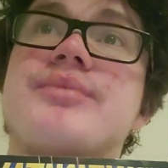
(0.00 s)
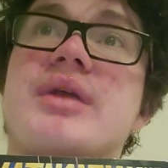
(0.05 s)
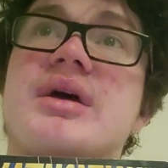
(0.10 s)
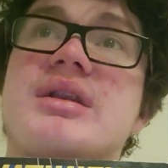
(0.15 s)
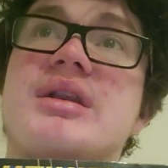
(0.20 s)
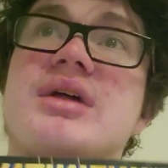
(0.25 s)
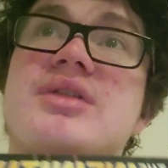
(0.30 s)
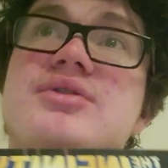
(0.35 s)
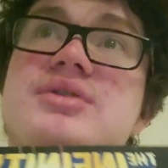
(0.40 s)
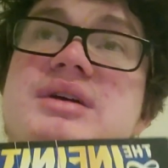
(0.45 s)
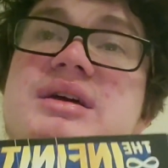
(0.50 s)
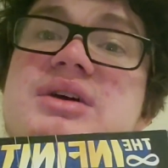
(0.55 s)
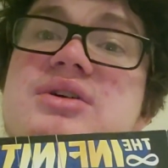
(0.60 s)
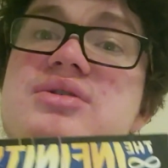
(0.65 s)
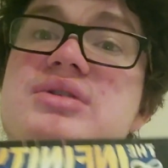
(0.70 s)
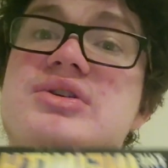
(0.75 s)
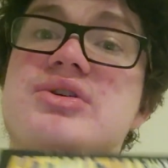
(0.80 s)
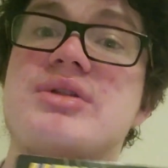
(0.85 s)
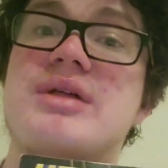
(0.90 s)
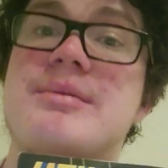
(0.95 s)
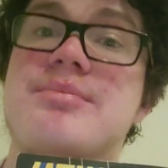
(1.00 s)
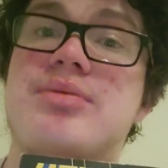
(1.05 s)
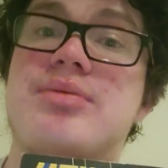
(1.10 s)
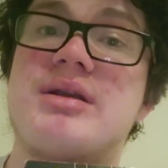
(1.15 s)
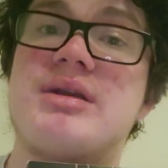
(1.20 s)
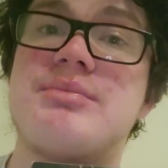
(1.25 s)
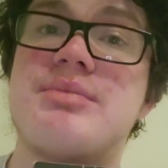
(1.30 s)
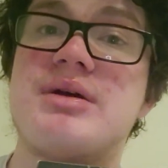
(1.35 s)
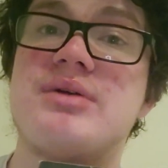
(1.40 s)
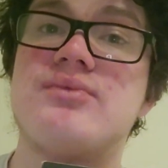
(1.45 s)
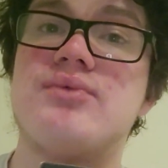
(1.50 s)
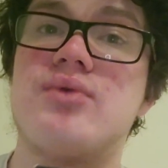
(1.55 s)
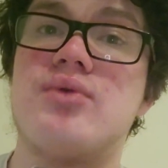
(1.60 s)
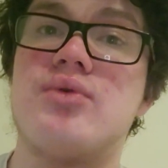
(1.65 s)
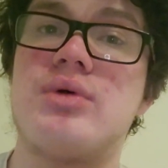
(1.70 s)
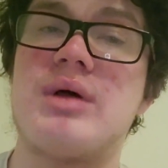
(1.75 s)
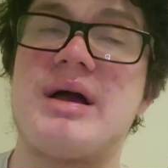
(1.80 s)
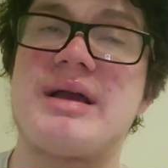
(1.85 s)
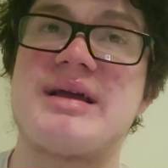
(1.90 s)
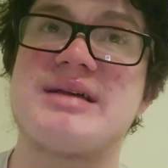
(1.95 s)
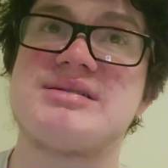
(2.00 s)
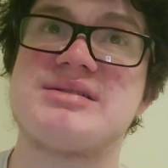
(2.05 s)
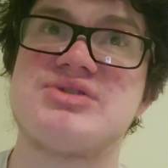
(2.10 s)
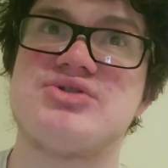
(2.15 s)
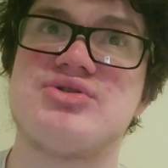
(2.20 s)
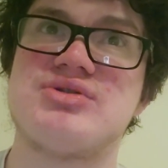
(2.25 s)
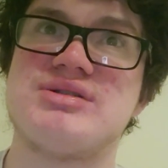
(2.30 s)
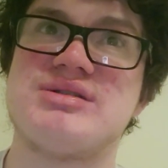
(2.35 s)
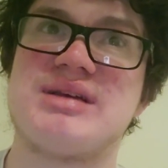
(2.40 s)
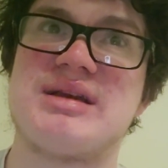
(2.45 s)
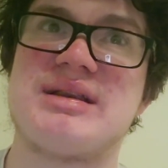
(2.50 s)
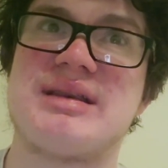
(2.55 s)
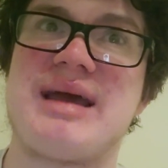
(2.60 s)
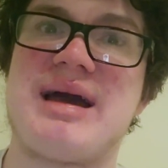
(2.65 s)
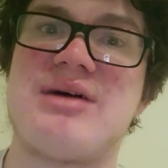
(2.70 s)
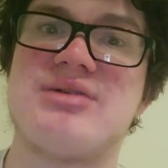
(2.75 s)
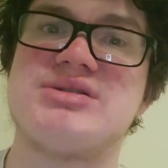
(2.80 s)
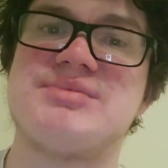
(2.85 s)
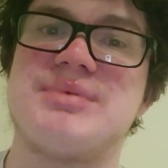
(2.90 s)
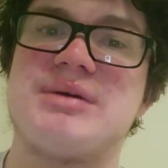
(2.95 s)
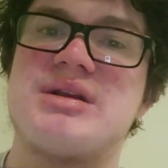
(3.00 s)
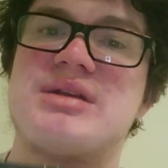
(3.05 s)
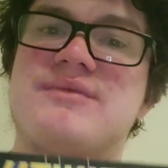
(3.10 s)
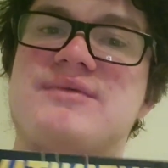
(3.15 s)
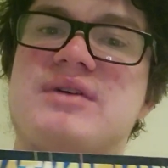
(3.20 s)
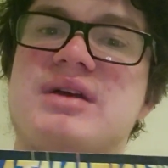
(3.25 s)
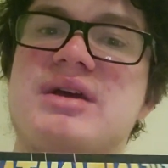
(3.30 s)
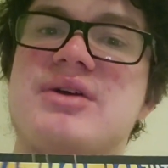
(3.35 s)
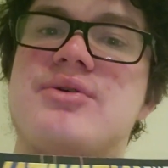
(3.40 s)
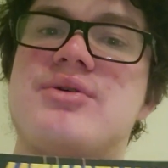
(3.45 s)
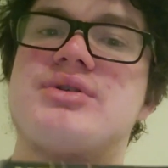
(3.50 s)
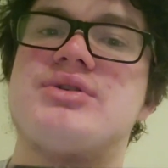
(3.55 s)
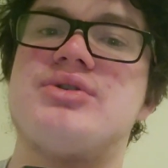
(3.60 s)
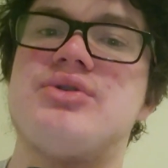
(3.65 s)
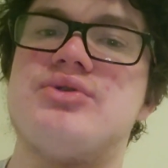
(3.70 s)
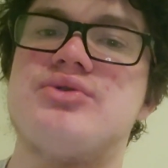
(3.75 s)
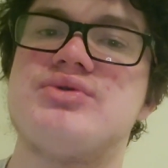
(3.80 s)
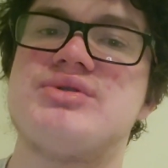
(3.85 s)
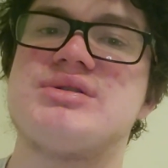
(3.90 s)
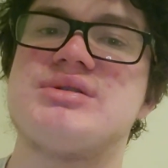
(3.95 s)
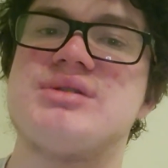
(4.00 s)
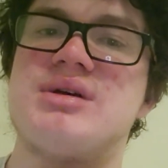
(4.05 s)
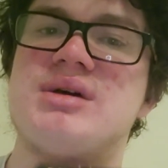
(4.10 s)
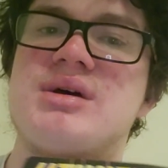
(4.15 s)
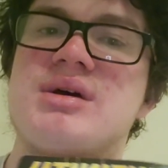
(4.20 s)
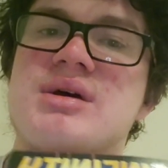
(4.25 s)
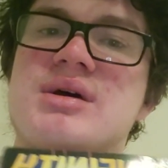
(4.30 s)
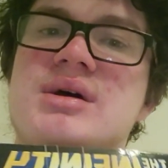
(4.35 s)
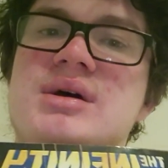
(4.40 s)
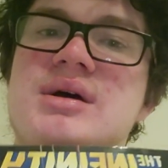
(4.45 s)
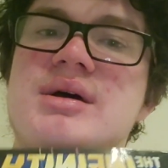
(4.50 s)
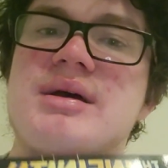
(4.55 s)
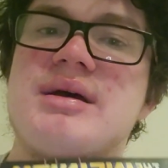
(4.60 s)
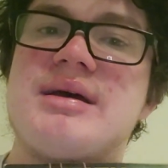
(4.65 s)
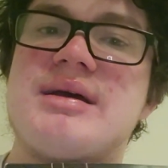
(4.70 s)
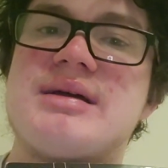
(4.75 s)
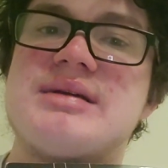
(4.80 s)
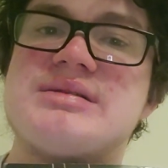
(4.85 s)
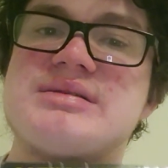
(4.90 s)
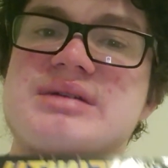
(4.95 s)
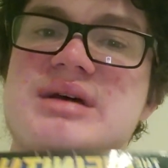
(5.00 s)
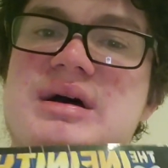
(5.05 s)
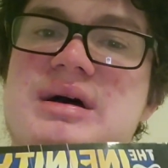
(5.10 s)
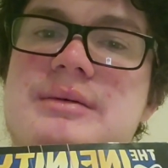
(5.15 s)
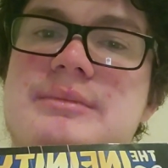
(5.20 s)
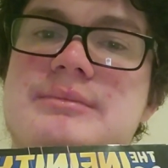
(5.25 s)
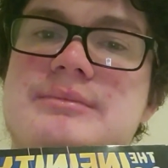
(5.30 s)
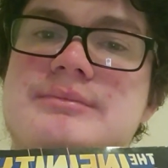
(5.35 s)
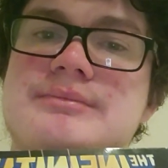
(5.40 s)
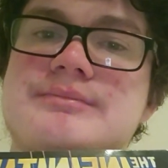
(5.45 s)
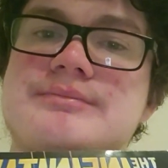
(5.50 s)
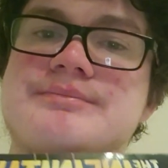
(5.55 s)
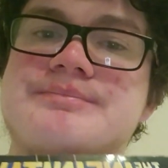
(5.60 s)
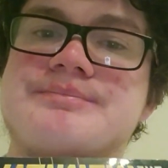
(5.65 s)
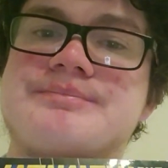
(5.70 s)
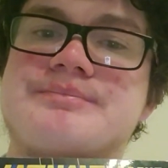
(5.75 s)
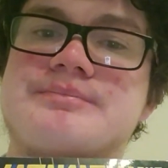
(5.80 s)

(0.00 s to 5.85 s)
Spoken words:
Another character that played a big role, I guess I should say now, speaking of characters, is Galactus.